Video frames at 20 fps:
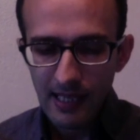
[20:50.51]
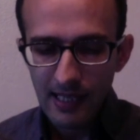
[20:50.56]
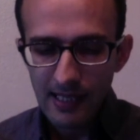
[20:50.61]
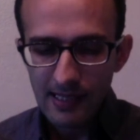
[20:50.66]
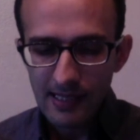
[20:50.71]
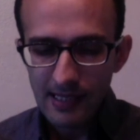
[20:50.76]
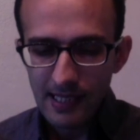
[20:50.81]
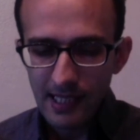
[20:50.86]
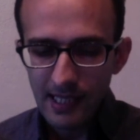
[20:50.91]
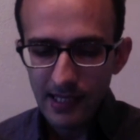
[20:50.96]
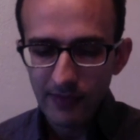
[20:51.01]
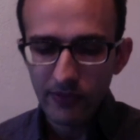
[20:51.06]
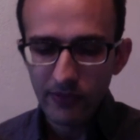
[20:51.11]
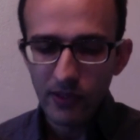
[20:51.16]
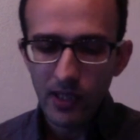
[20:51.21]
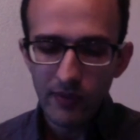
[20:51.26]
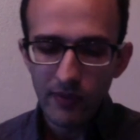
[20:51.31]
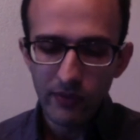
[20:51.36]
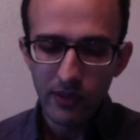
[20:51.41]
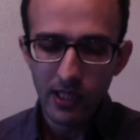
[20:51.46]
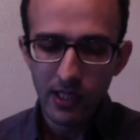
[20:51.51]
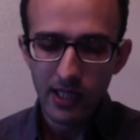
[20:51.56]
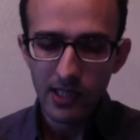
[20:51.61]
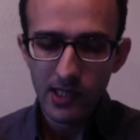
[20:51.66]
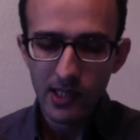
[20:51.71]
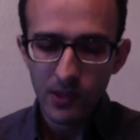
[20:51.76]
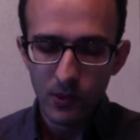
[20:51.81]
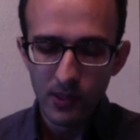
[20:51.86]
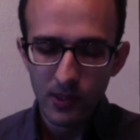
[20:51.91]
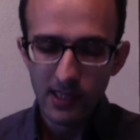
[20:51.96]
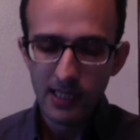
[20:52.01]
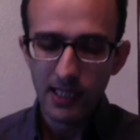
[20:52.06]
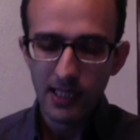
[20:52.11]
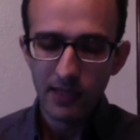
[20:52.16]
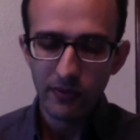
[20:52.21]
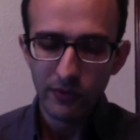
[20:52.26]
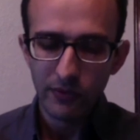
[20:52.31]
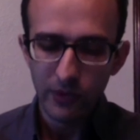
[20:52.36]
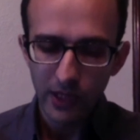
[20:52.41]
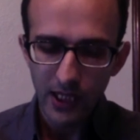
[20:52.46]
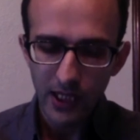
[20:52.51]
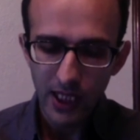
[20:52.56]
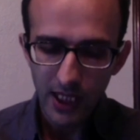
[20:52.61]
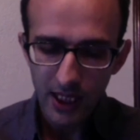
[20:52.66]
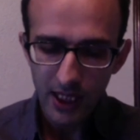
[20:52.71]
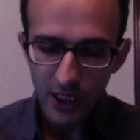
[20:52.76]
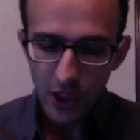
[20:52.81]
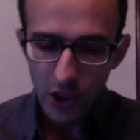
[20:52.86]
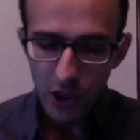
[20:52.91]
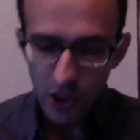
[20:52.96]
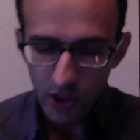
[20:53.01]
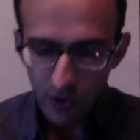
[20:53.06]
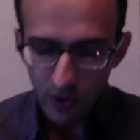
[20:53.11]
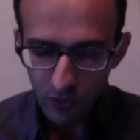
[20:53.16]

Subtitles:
Self-reference or self-recognition